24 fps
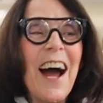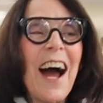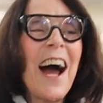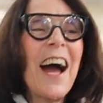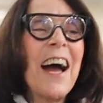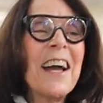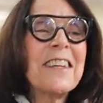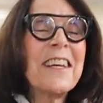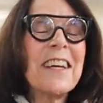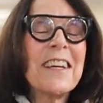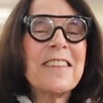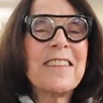
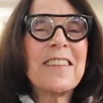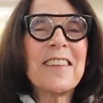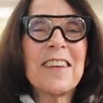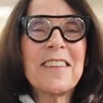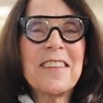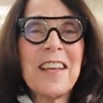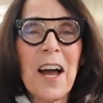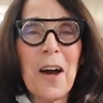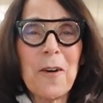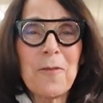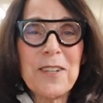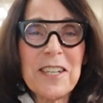I can't tell
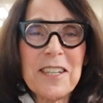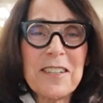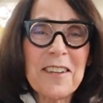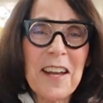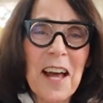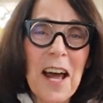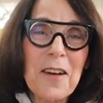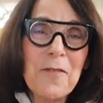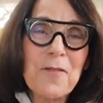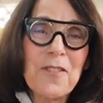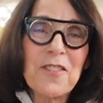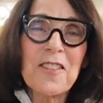you how many
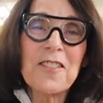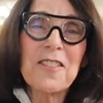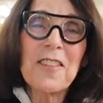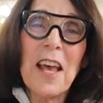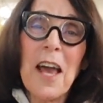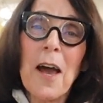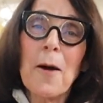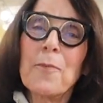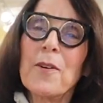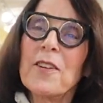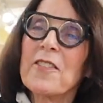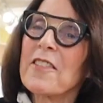times this
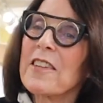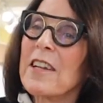happens.